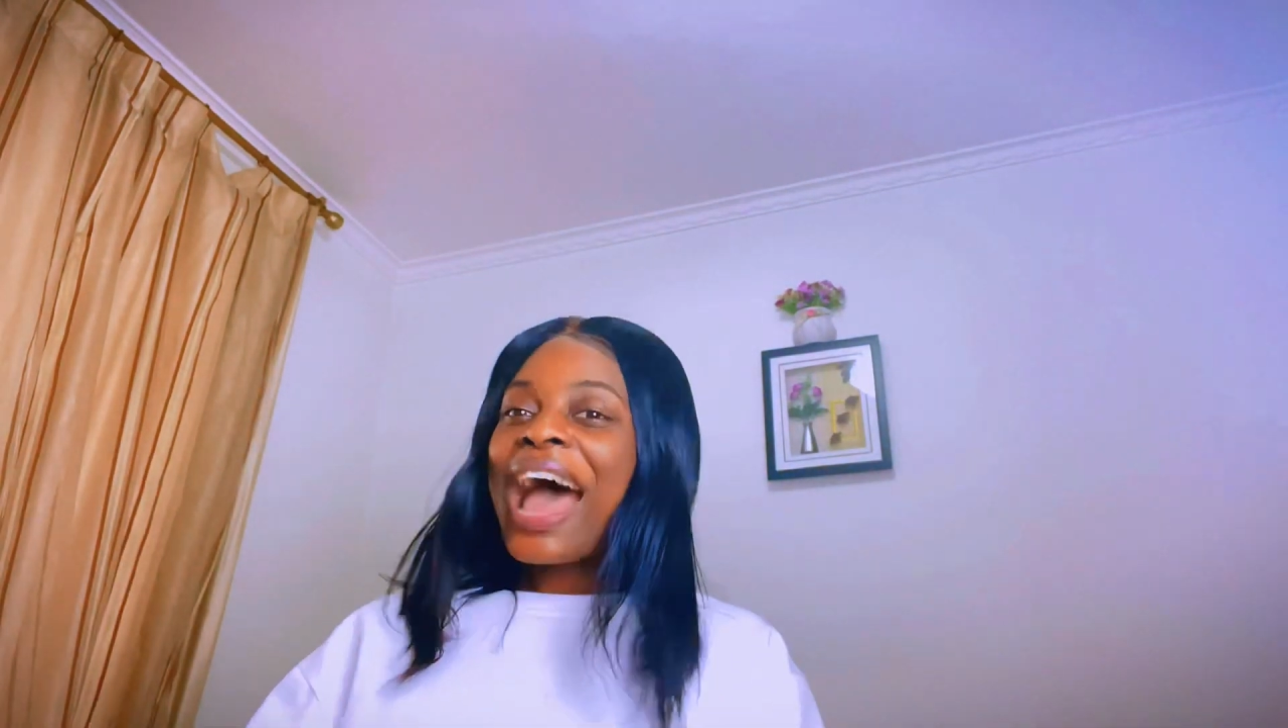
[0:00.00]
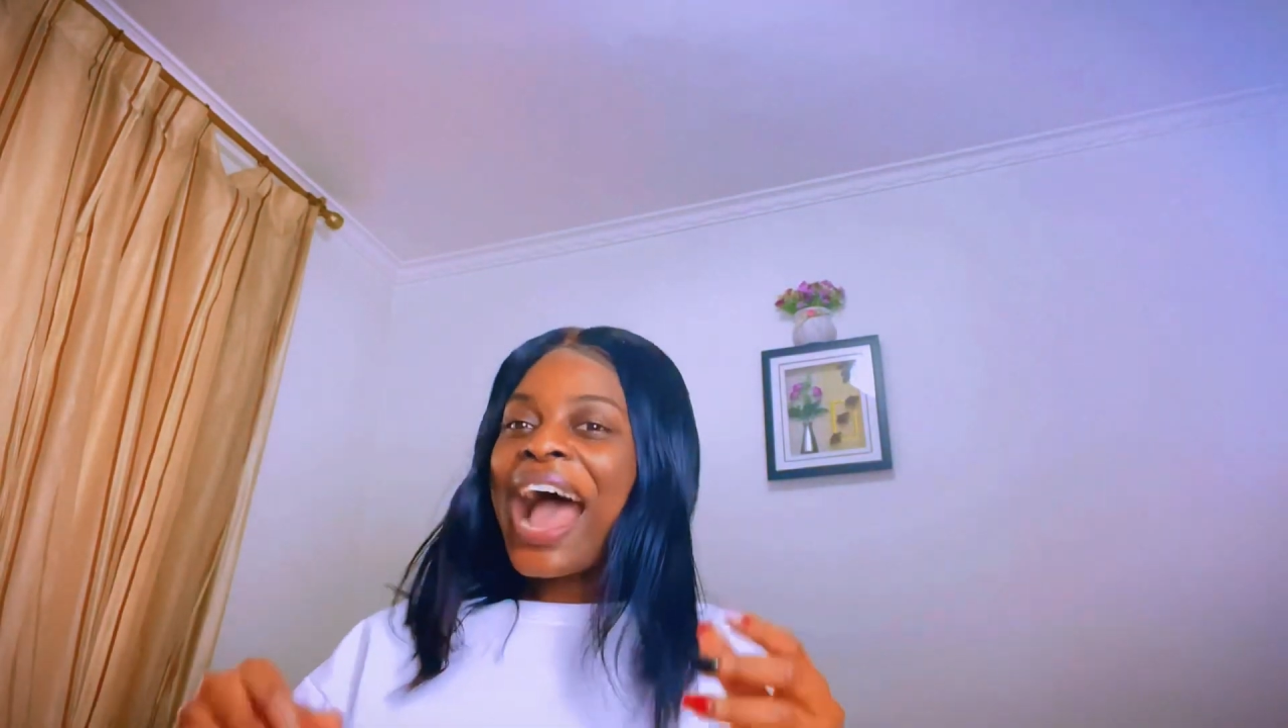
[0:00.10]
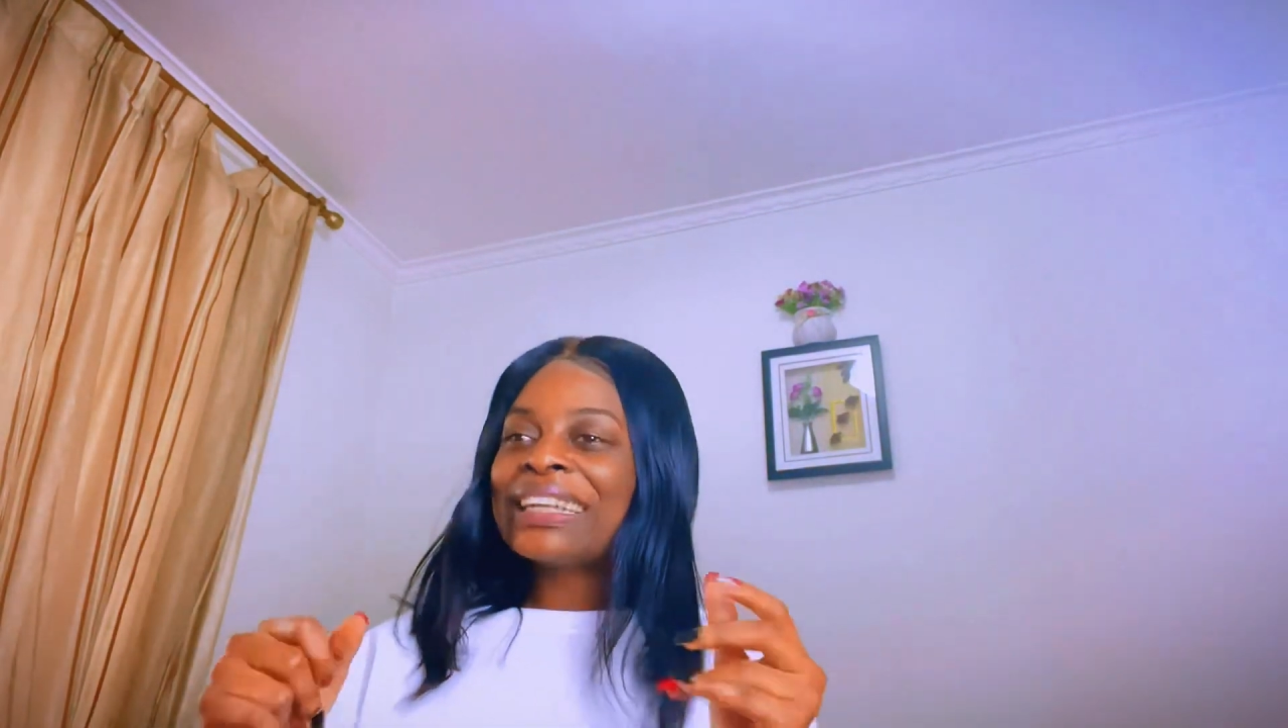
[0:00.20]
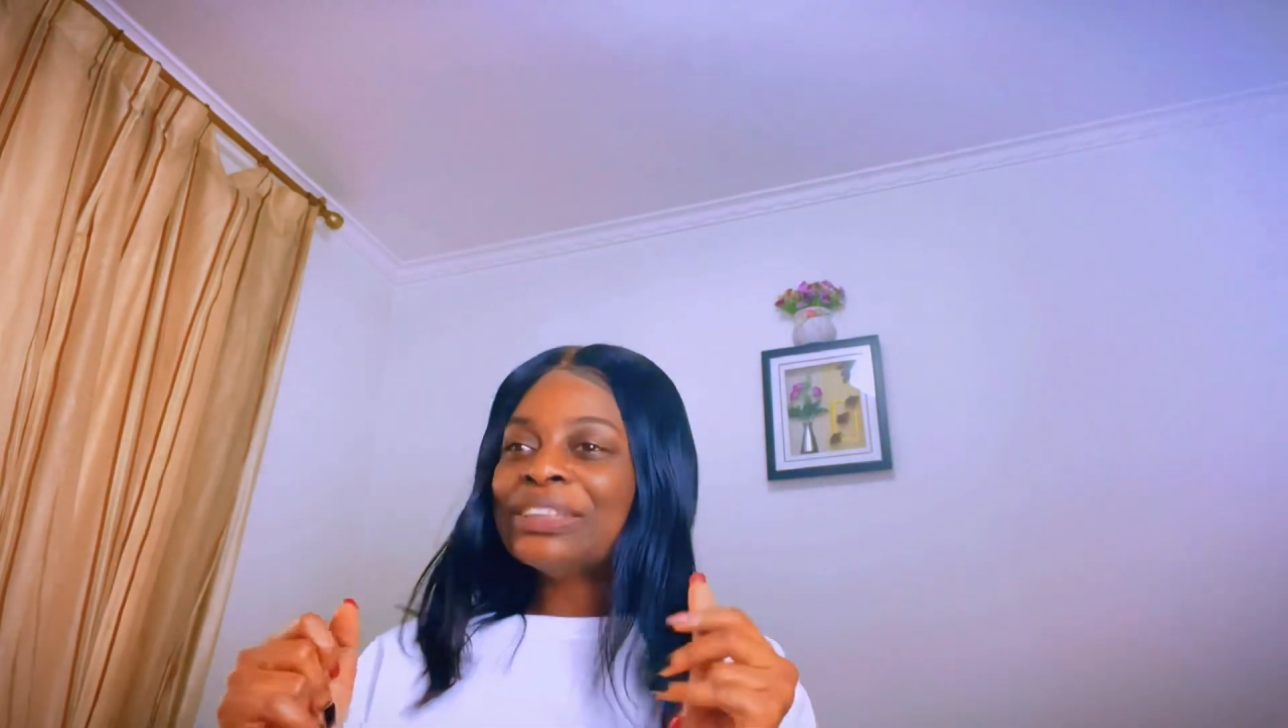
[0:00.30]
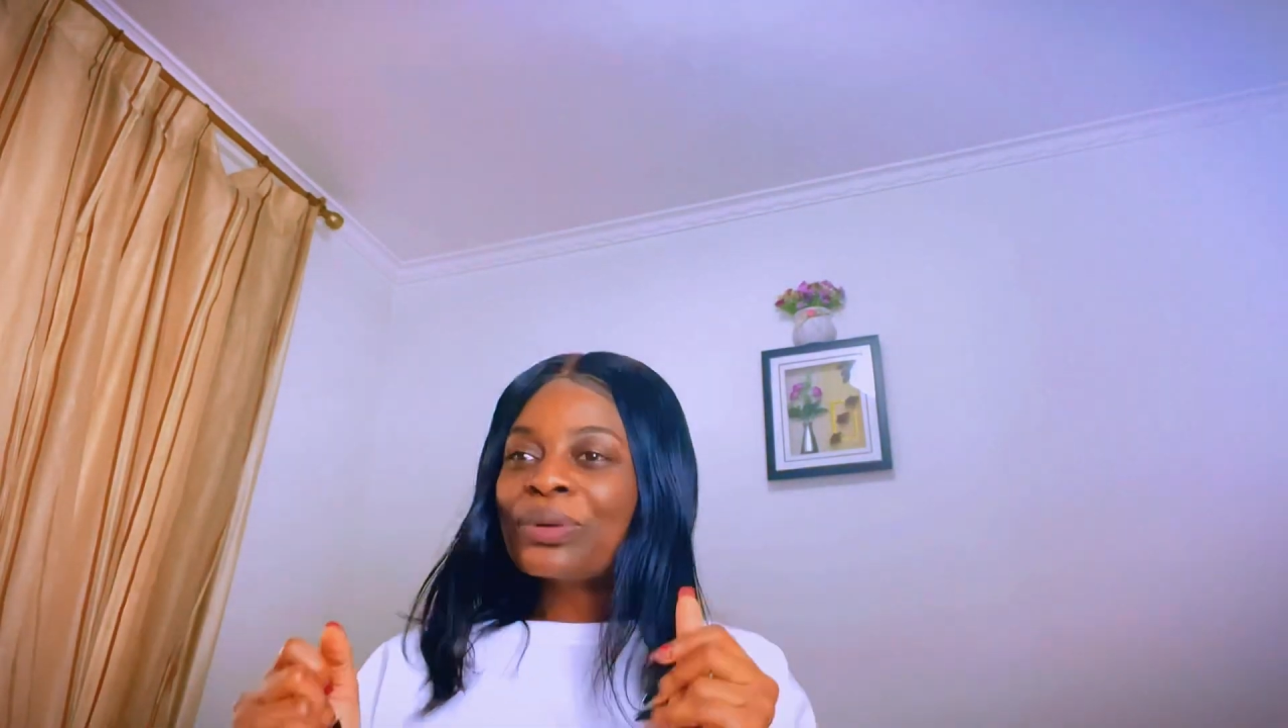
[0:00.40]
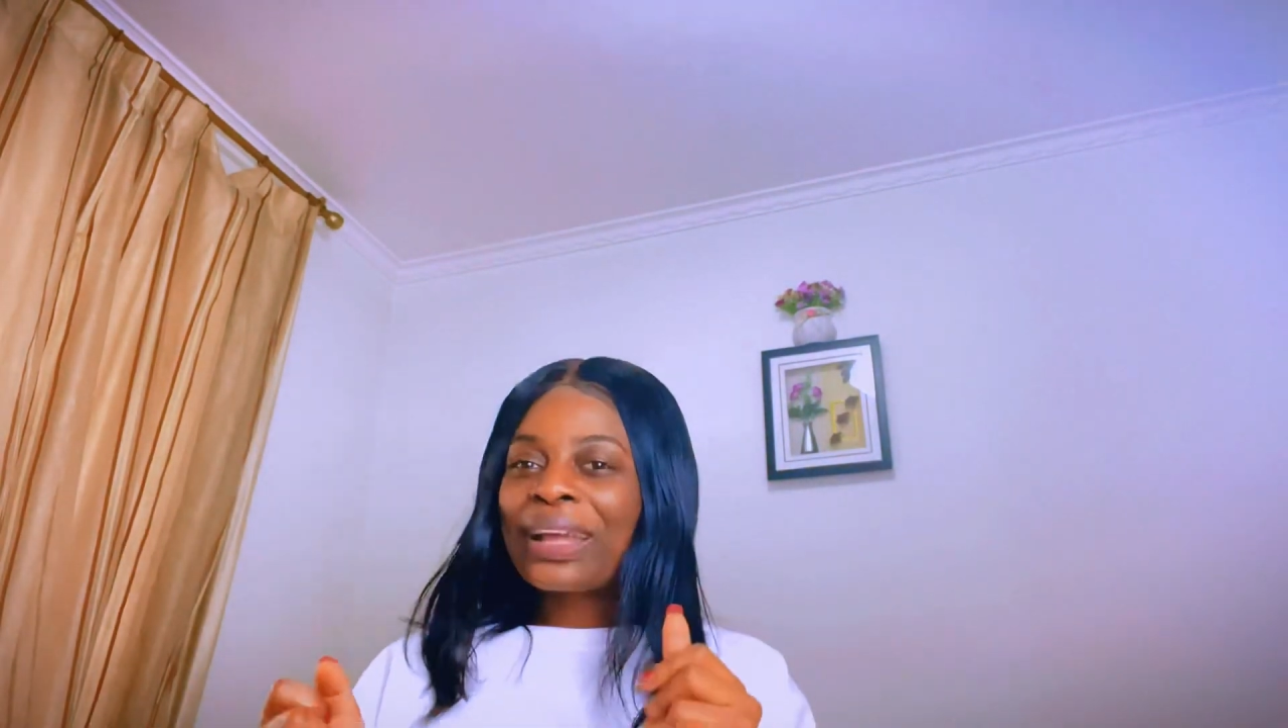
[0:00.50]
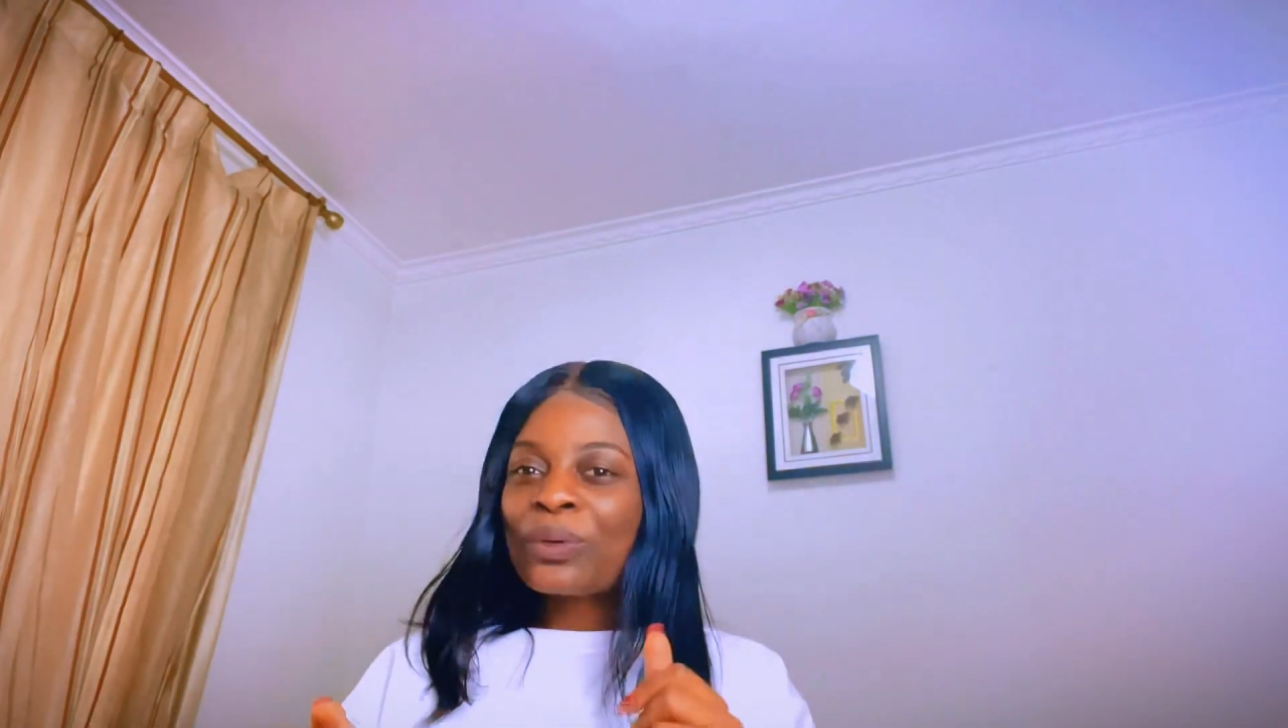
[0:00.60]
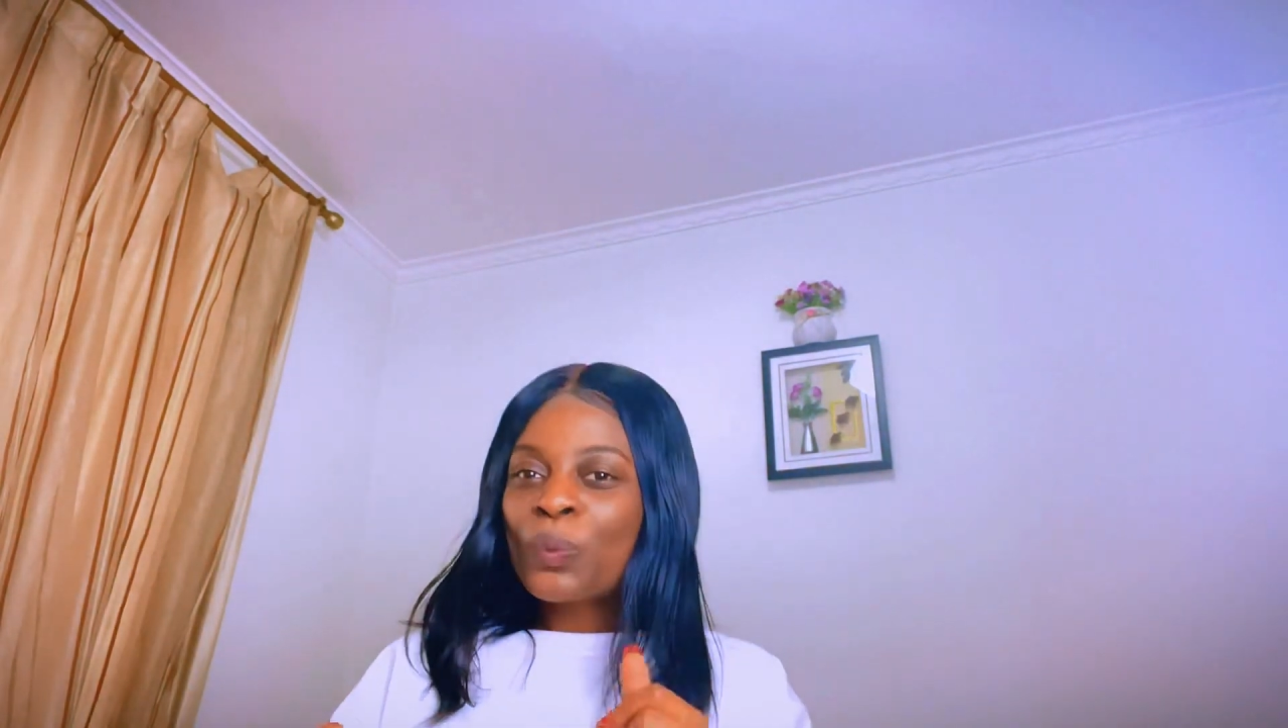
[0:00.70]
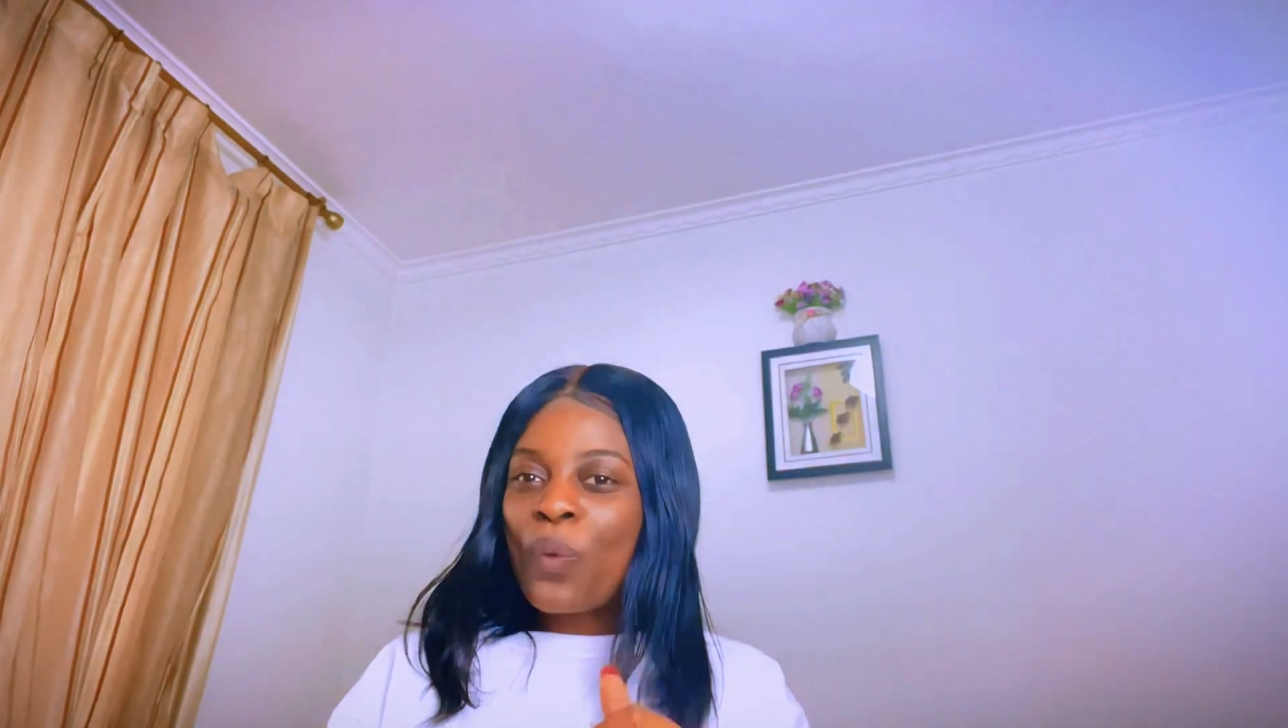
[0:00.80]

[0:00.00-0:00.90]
and you can